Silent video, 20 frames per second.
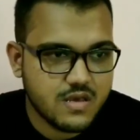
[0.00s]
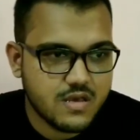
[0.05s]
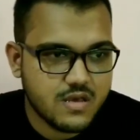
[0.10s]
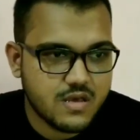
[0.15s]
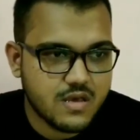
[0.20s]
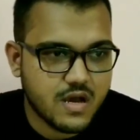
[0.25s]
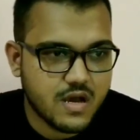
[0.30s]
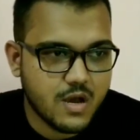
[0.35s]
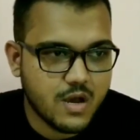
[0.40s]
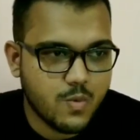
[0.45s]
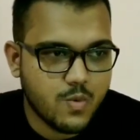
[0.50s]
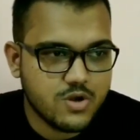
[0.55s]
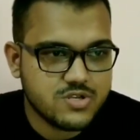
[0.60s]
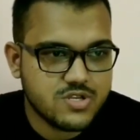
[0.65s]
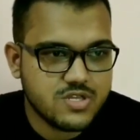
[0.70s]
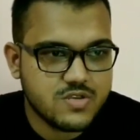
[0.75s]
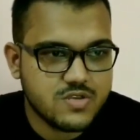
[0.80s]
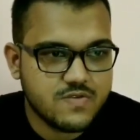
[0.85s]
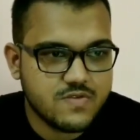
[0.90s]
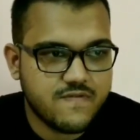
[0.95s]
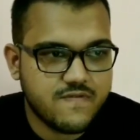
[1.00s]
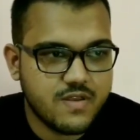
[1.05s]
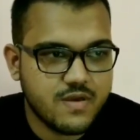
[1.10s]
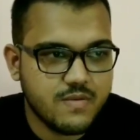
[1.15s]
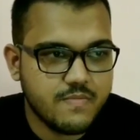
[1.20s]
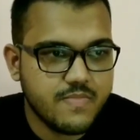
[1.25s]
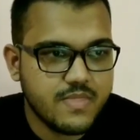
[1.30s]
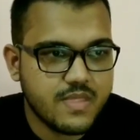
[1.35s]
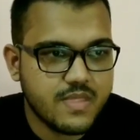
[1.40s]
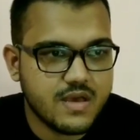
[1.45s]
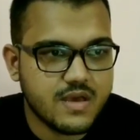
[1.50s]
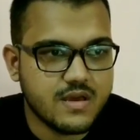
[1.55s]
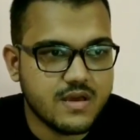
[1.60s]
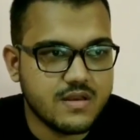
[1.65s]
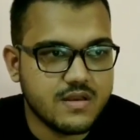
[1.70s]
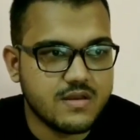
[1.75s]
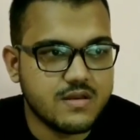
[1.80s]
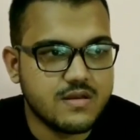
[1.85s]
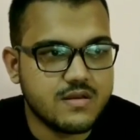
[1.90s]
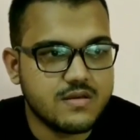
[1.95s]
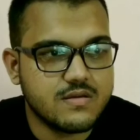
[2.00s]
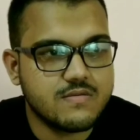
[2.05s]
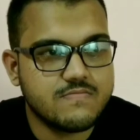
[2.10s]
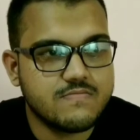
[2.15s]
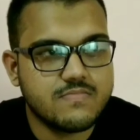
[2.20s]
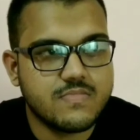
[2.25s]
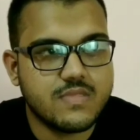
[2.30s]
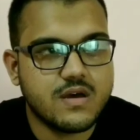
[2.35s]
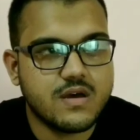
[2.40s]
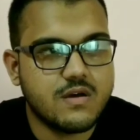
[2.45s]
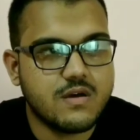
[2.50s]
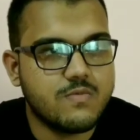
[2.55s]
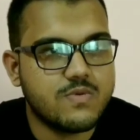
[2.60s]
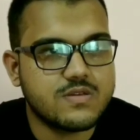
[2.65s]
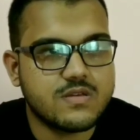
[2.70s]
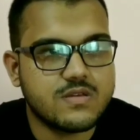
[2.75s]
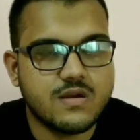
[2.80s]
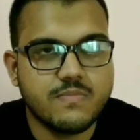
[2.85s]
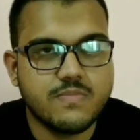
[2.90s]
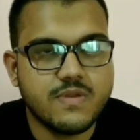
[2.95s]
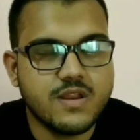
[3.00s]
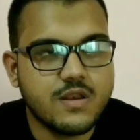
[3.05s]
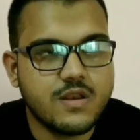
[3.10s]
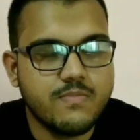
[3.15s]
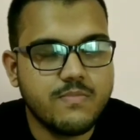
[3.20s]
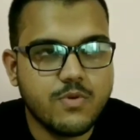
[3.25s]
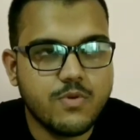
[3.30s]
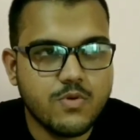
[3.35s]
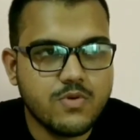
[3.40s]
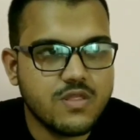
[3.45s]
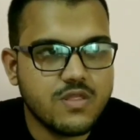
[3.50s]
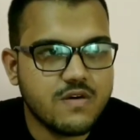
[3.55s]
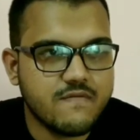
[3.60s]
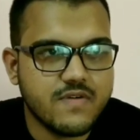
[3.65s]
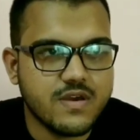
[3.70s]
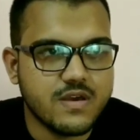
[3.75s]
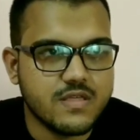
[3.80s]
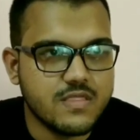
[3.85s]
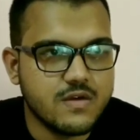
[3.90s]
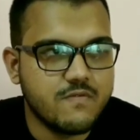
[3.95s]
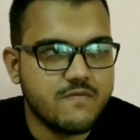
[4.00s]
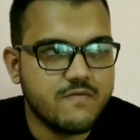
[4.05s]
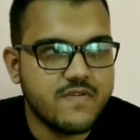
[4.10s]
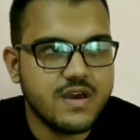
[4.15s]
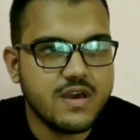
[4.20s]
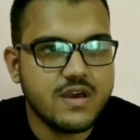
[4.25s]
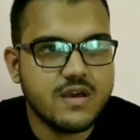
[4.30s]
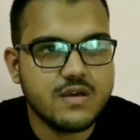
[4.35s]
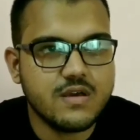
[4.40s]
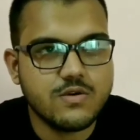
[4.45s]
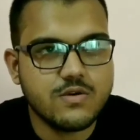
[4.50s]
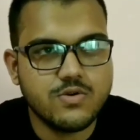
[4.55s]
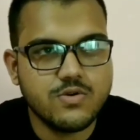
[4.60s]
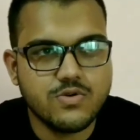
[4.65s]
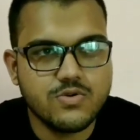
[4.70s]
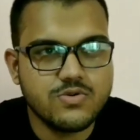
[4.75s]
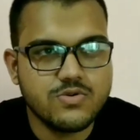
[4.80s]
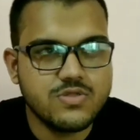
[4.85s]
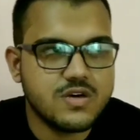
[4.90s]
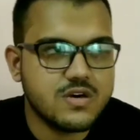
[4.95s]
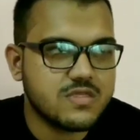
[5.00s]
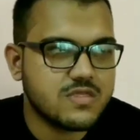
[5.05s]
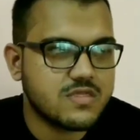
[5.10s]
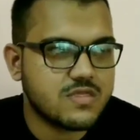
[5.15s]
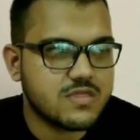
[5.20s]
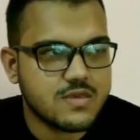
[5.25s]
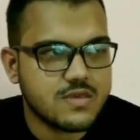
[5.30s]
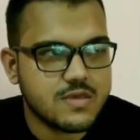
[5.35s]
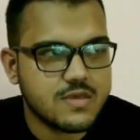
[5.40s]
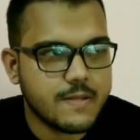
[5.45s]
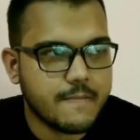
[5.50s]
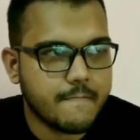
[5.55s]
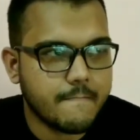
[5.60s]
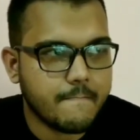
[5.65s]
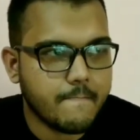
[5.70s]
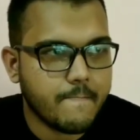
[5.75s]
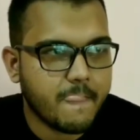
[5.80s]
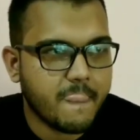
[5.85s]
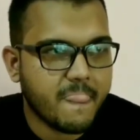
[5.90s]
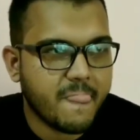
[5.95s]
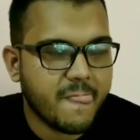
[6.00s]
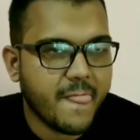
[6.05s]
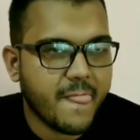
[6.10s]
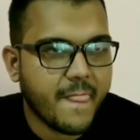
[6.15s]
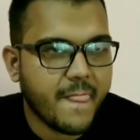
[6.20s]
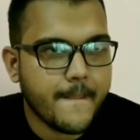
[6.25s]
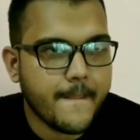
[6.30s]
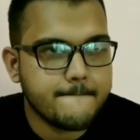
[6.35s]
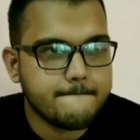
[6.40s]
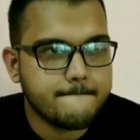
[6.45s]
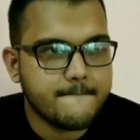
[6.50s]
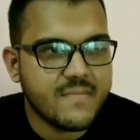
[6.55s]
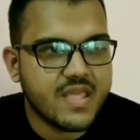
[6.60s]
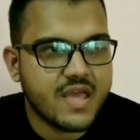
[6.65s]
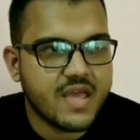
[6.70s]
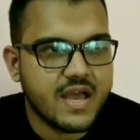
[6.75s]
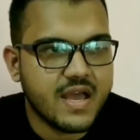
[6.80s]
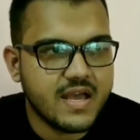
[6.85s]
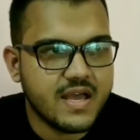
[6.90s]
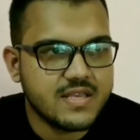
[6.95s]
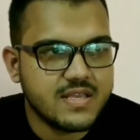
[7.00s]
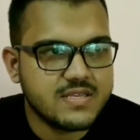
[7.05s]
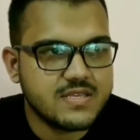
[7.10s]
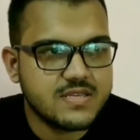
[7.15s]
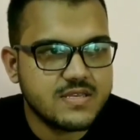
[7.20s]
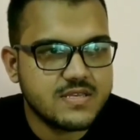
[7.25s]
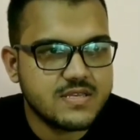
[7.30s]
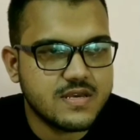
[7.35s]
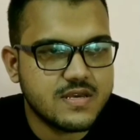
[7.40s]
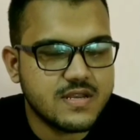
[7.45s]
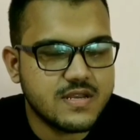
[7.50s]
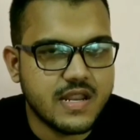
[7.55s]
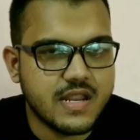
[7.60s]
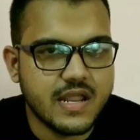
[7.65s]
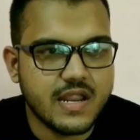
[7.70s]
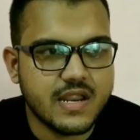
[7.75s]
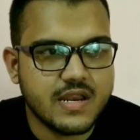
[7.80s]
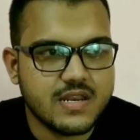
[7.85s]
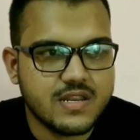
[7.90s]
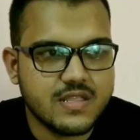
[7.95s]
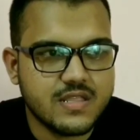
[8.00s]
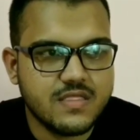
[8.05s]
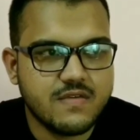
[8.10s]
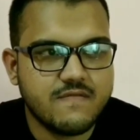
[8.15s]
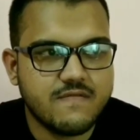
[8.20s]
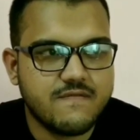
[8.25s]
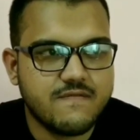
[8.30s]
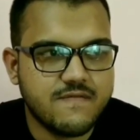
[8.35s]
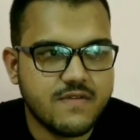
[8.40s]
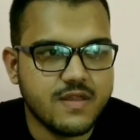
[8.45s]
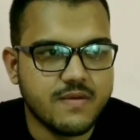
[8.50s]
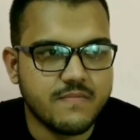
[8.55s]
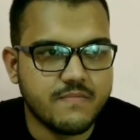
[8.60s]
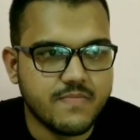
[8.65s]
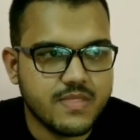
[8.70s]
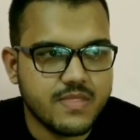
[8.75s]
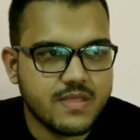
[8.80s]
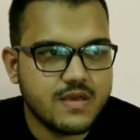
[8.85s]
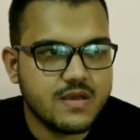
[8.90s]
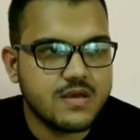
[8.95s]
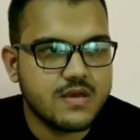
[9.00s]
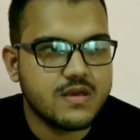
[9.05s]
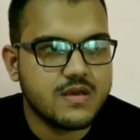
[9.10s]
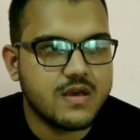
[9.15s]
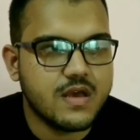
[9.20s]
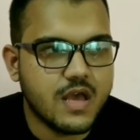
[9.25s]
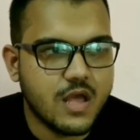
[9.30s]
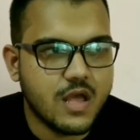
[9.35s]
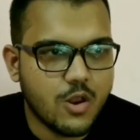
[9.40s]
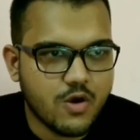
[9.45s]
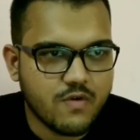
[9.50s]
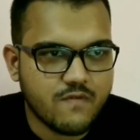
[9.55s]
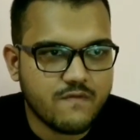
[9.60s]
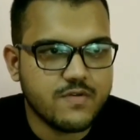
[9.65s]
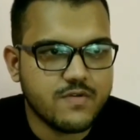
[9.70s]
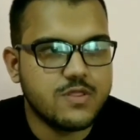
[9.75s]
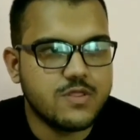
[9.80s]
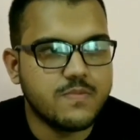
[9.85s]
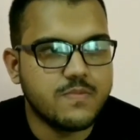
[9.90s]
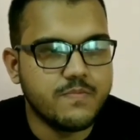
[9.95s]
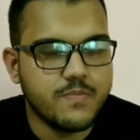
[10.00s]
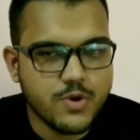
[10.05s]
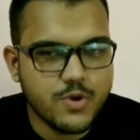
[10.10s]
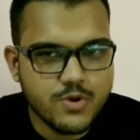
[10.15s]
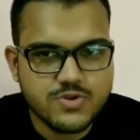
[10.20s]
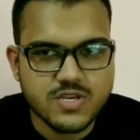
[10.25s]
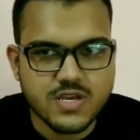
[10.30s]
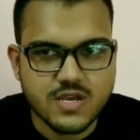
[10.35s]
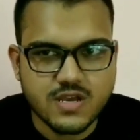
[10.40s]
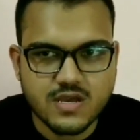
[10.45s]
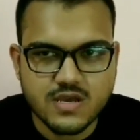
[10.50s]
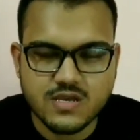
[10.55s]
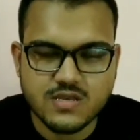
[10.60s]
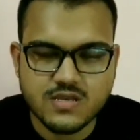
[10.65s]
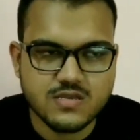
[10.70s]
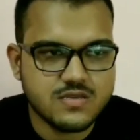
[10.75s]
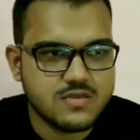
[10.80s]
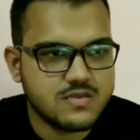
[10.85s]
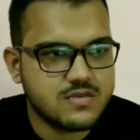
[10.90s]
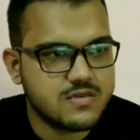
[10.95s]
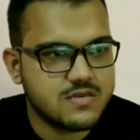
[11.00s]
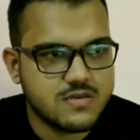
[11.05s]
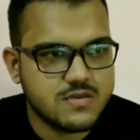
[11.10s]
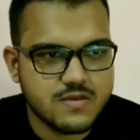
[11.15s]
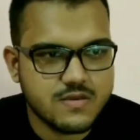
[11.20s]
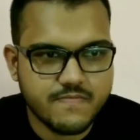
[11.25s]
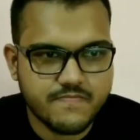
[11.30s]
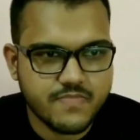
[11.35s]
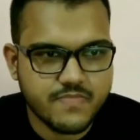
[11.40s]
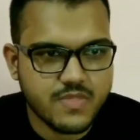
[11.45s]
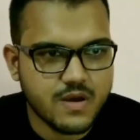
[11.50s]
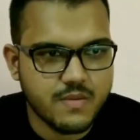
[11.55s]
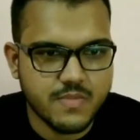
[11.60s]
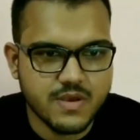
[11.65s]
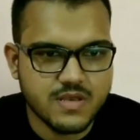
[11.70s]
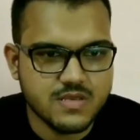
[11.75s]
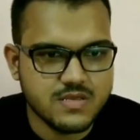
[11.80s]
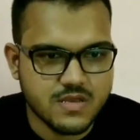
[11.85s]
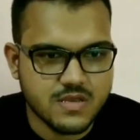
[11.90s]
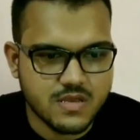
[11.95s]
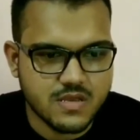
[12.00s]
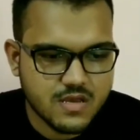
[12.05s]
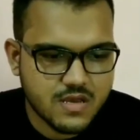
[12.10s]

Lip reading: I watched this film and I was completely blown away. The way Guru Dutt has directed the film along with the music is amazing.